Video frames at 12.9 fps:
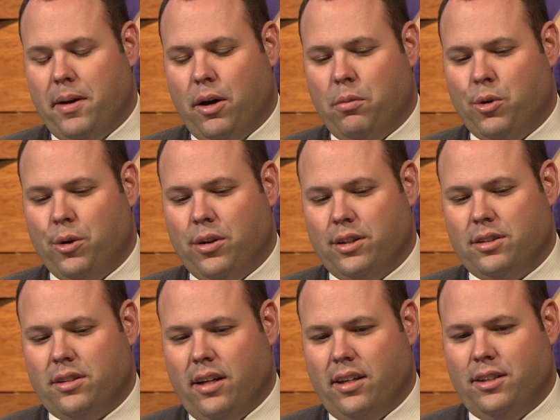Elmore that
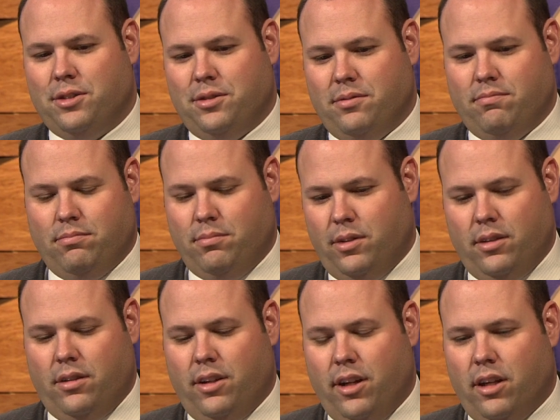studies
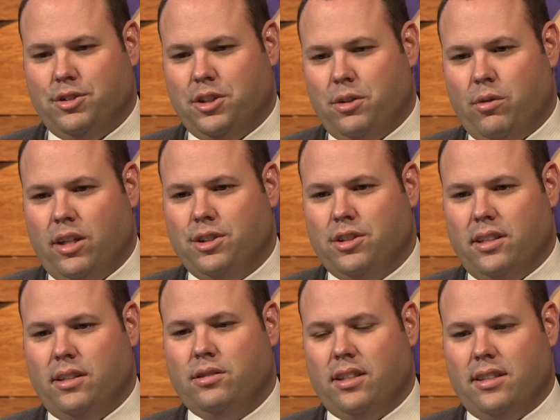the young generation.
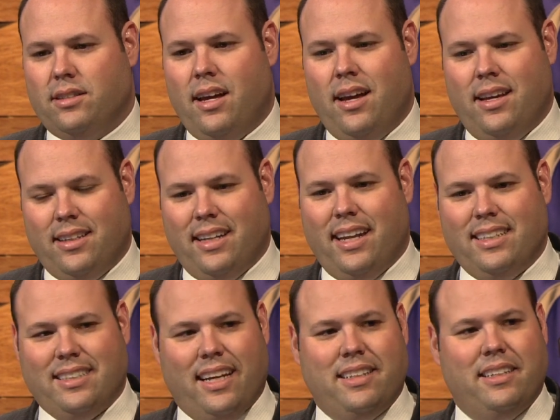He says
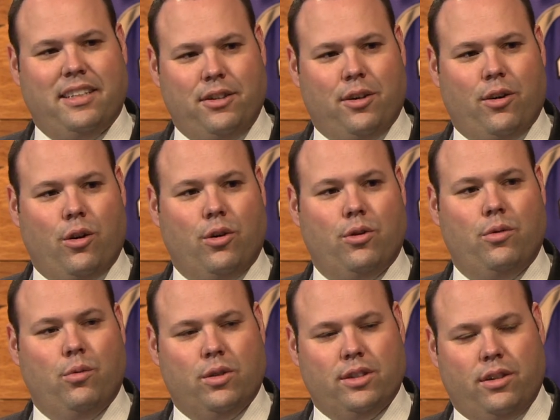today's 18 year
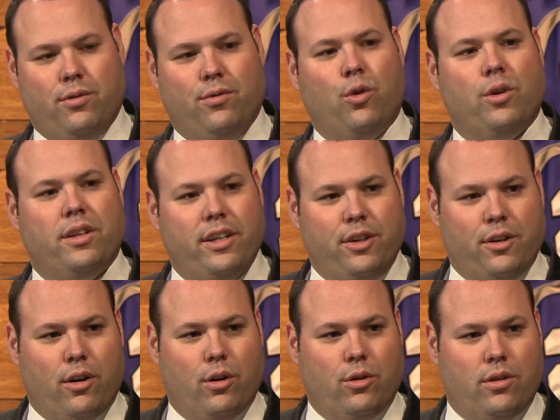old was the 14
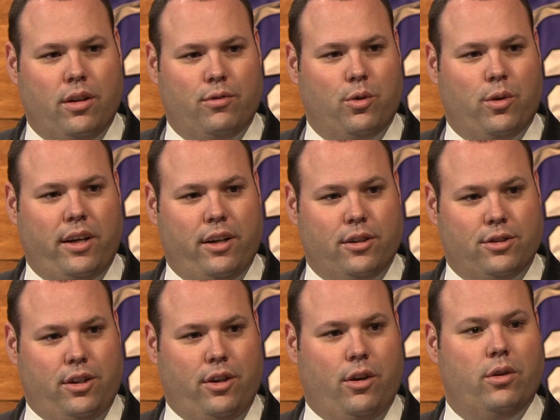year old of 20 years
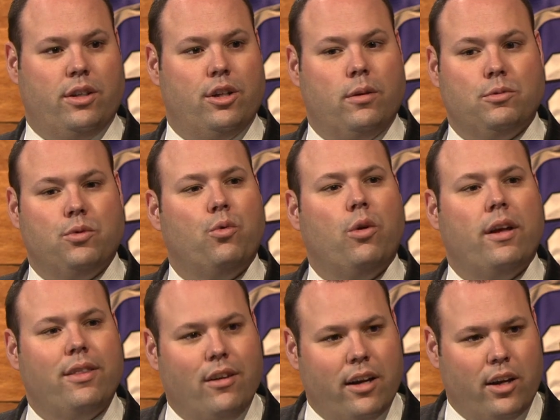ago in terms of
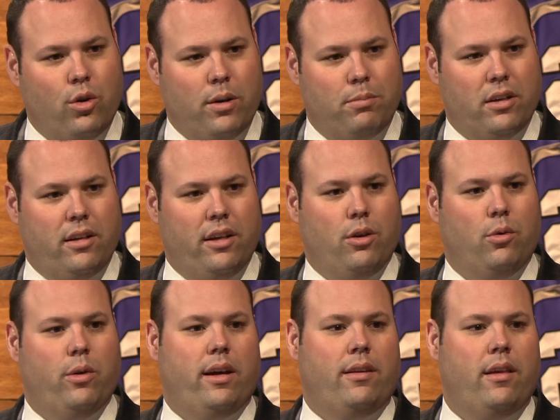what they're equipped to deal
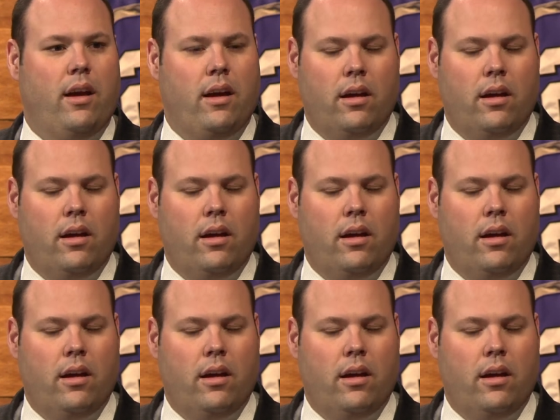with, hmm.